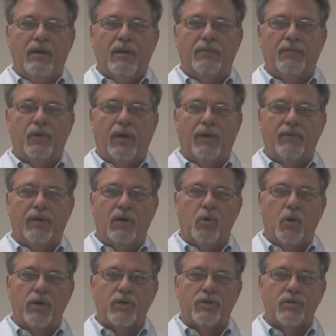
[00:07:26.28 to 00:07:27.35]
if you have any
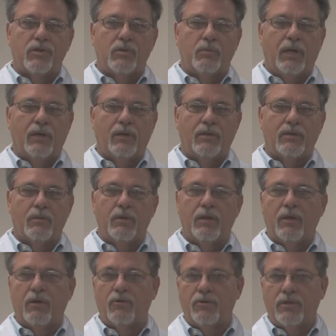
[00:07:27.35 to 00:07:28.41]
questions about some of
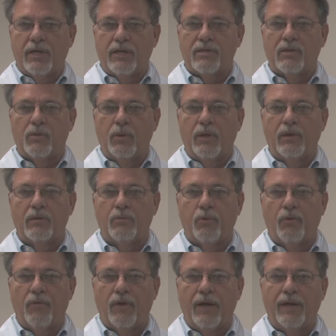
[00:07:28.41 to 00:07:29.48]
the other tests that we can
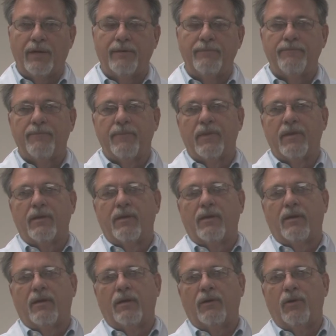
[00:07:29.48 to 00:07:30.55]
provide,
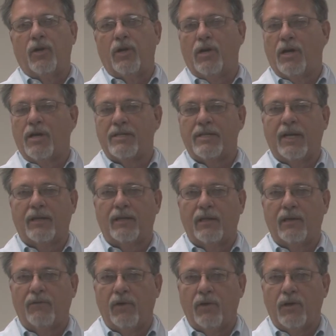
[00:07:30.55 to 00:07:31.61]
you can contact
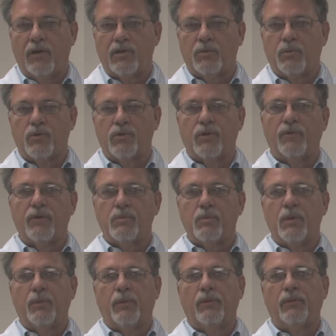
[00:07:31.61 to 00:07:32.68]
any of our customer service
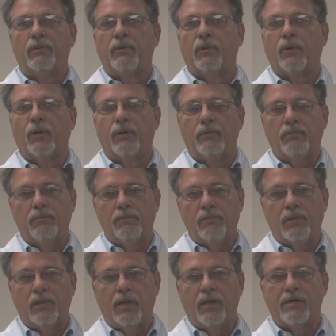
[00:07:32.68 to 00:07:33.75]
people or
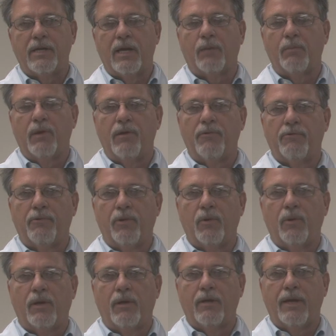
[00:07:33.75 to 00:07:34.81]
contact me
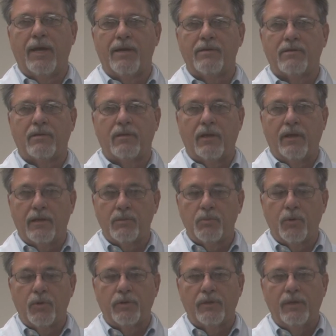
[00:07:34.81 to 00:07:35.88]
through the Ask the
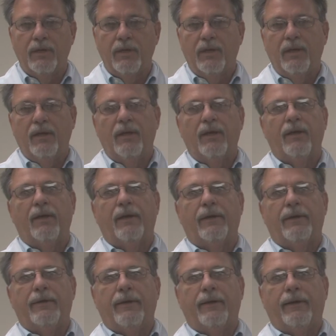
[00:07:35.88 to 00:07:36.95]
Expert,
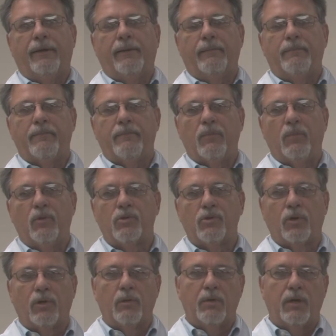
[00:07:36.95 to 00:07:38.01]
and we'll
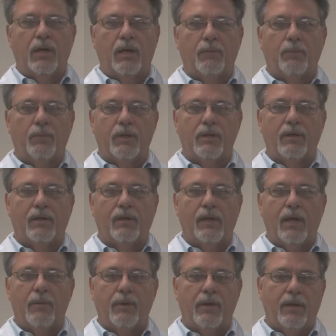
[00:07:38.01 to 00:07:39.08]
certainly be happy
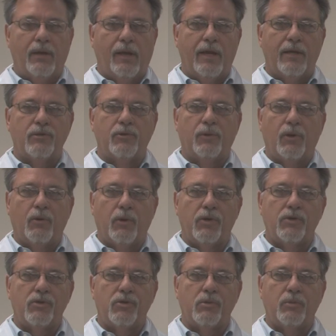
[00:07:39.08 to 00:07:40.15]
to answer any
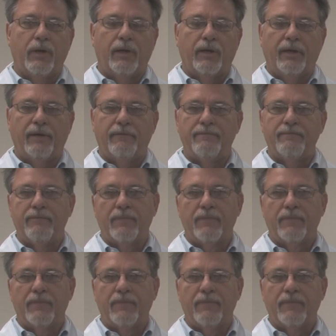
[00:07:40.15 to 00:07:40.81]
questions you might have.